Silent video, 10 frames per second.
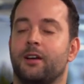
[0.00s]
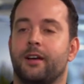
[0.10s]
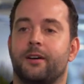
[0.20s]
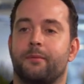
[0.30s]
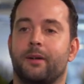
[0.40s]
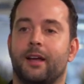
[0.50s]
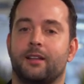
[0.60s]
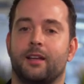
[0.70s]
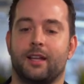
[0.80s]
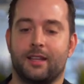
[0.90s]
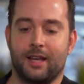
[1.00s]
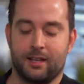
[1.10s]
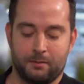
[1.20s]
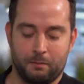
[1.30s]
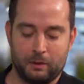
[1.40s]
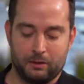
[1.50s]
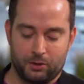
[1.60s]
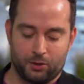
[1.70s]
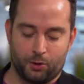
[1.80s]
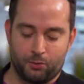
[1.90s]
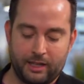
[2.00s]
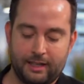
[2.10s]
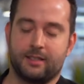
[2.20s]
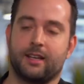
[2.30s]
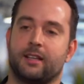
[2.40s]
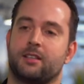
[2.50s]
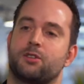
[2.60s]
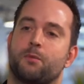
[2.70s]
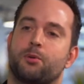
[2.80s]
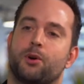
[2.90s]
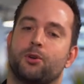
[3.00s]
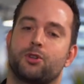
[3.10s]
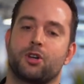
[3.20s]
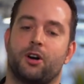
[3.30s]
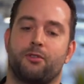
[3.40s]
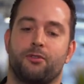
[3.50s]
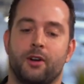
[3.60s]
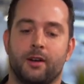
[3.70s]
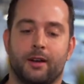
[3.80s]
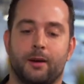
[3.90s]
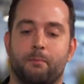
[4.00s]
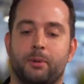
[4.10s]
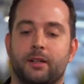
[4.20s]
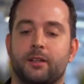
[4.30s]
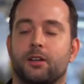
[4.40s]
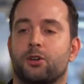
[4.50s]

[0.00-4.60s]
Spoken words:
And then really take this approach of building a